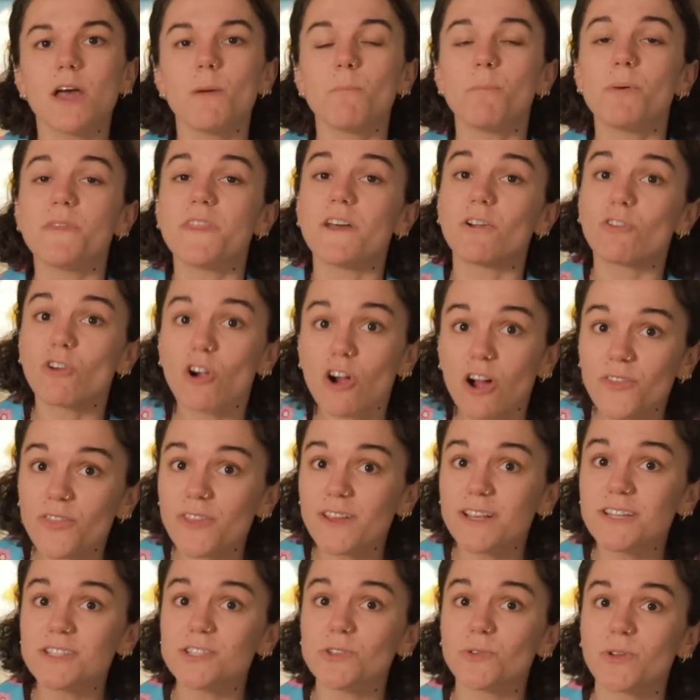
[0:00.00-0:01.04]
But there are
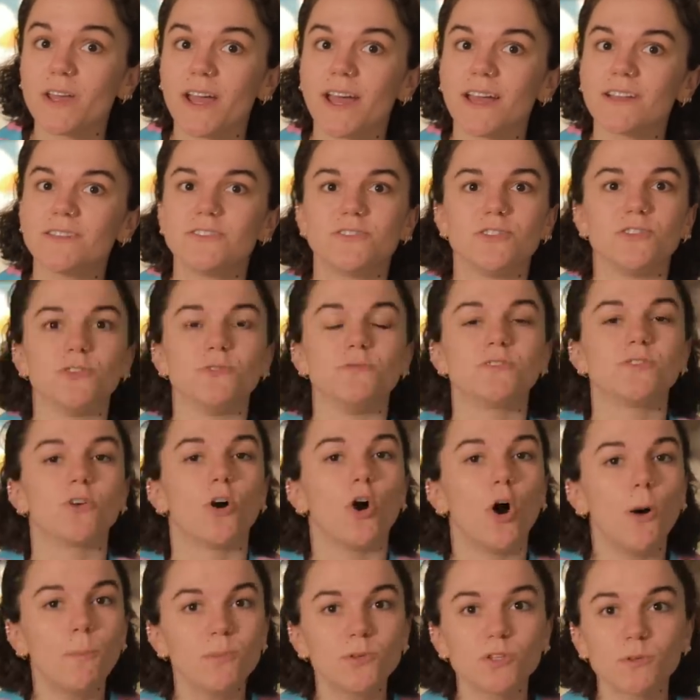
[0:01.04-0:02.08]
things you can do to
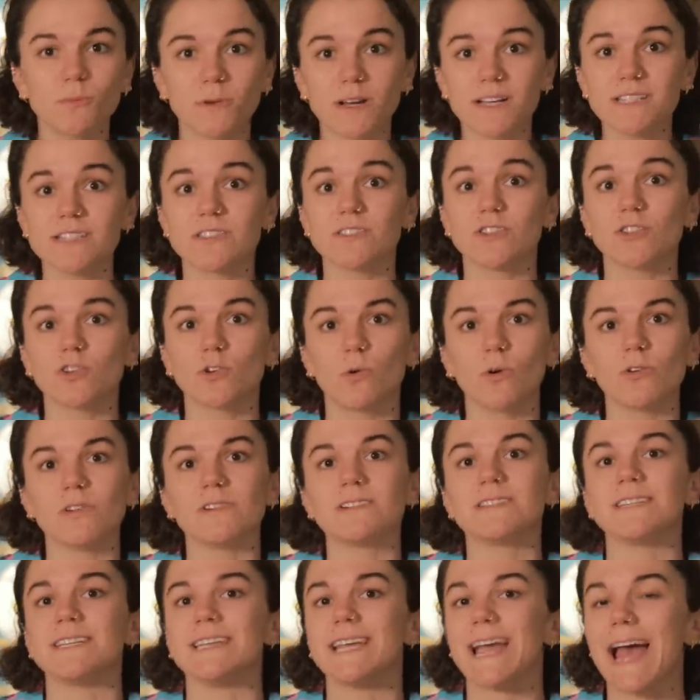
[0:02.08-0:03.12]
optimize the
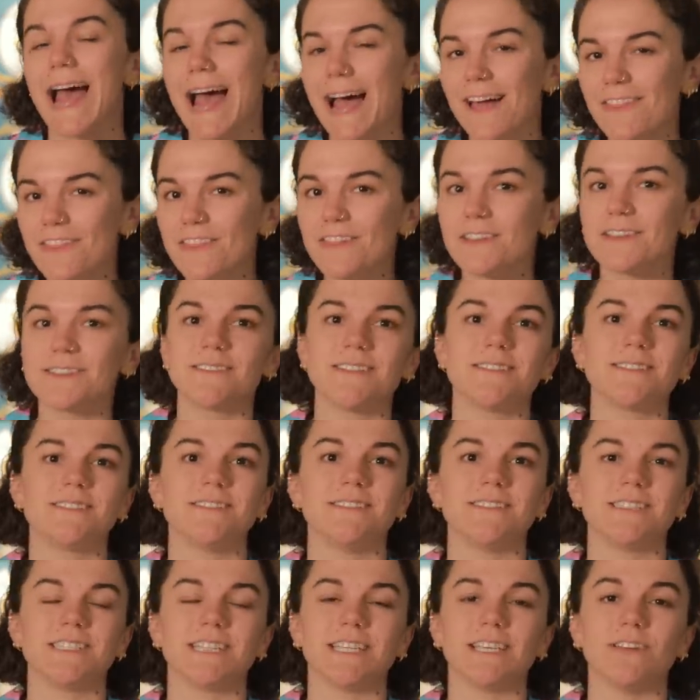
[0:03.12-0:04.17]
quality and the
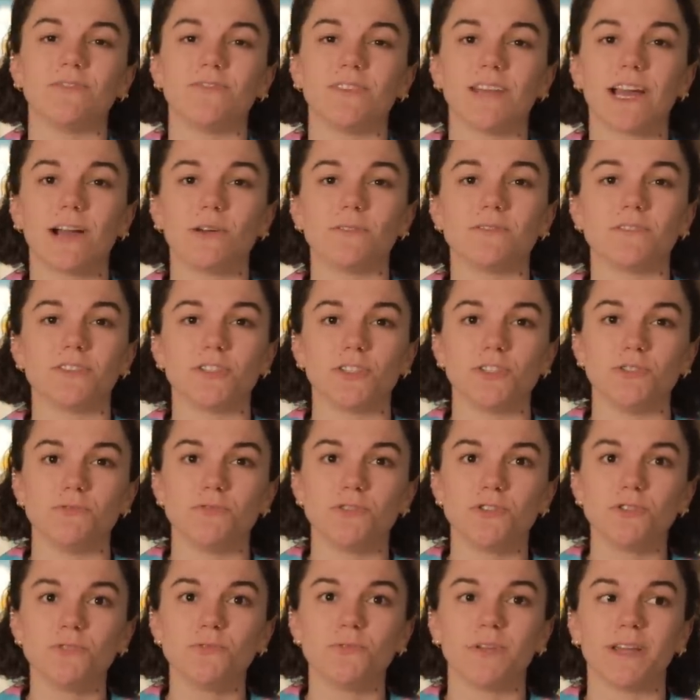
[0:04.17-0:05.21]
consistency of the hours that you
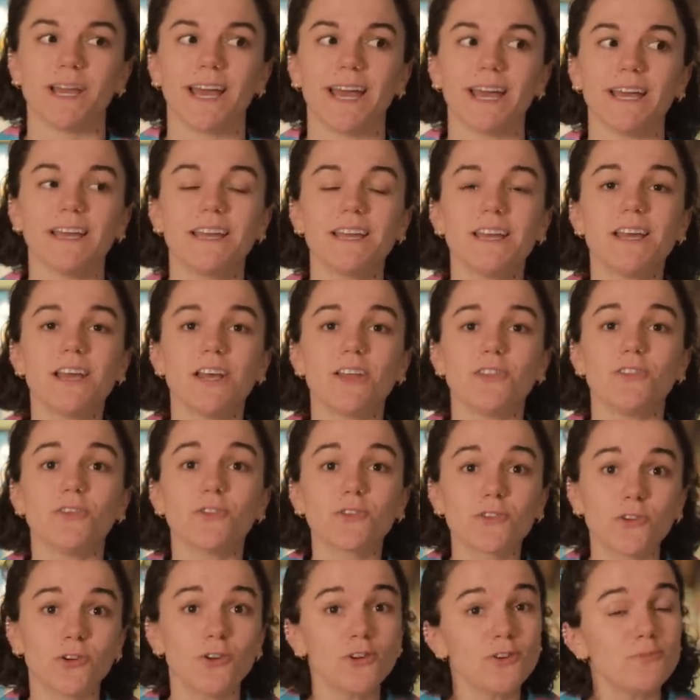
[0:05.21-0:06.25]
do get
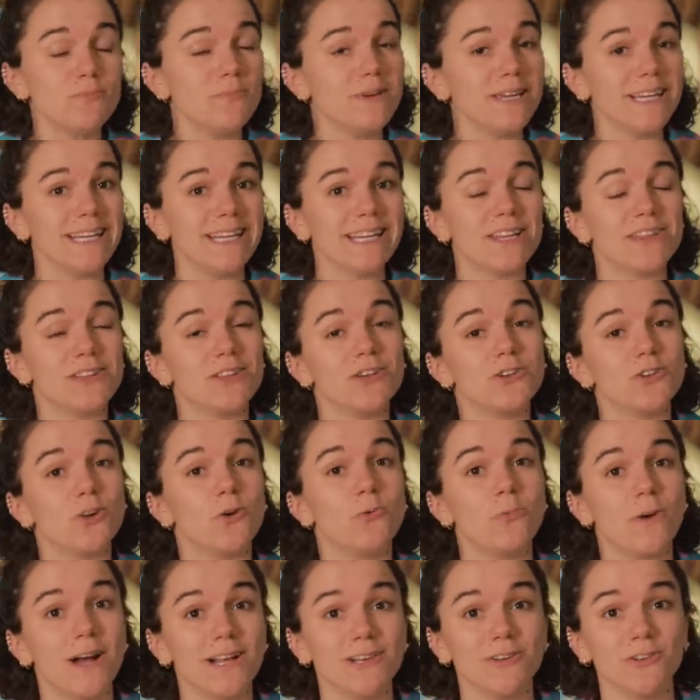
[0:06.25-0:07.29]
that could mean that you're
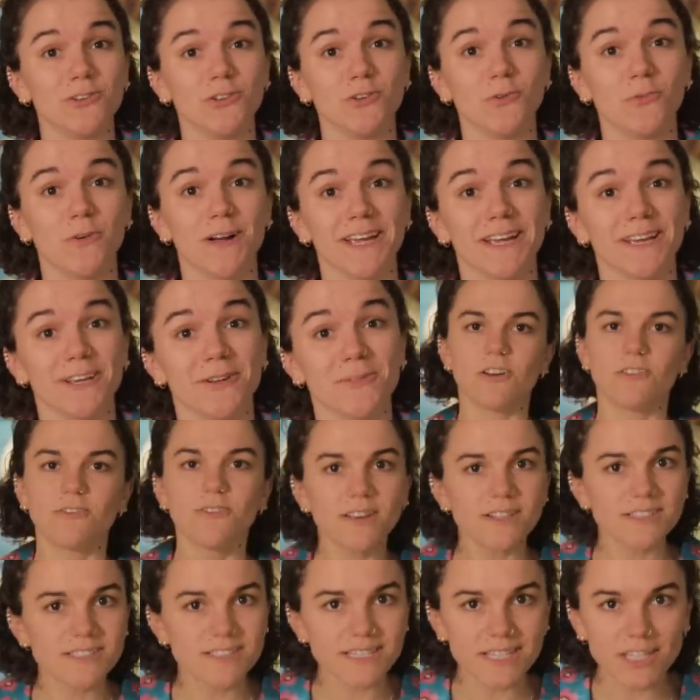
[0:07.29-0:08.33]
well on your way.
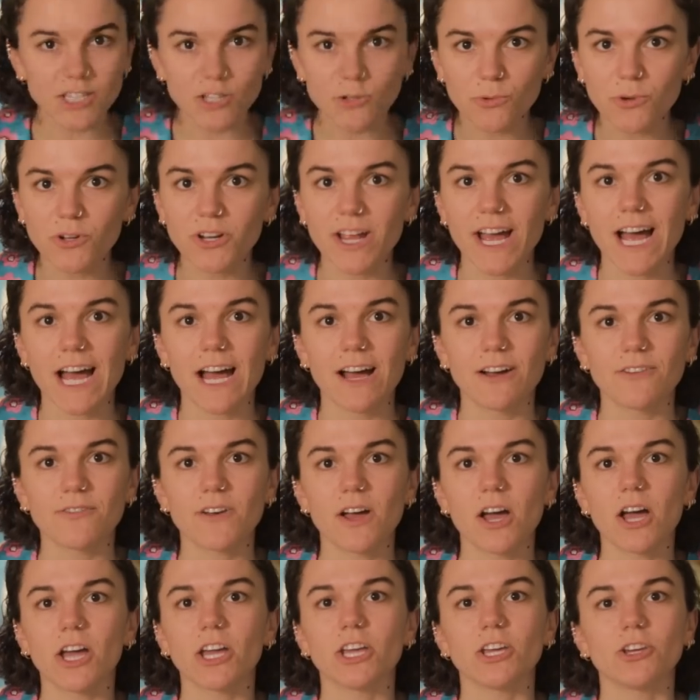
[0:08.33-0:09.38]
Firstly, you want to have
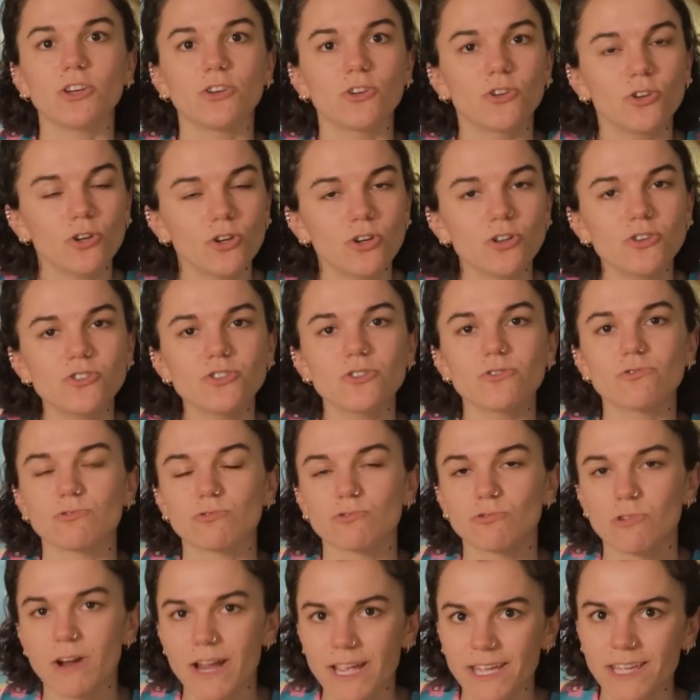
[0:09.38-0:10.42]
a good
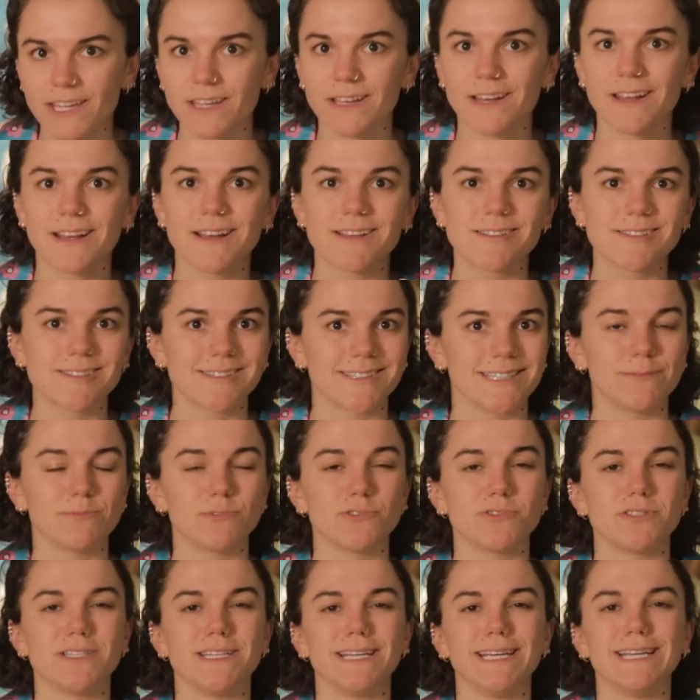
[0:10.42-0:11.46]
regular sleep
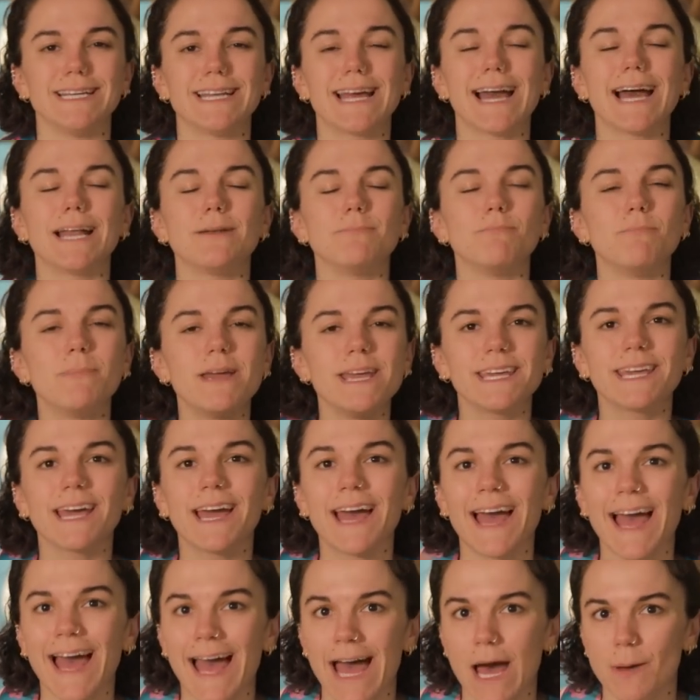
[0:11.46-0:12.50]
routine and make it a
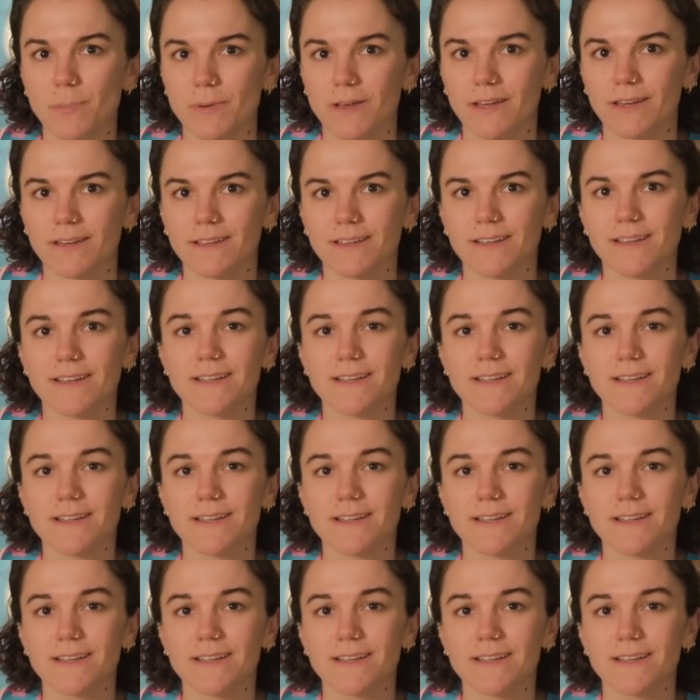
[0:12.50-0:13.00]
habit.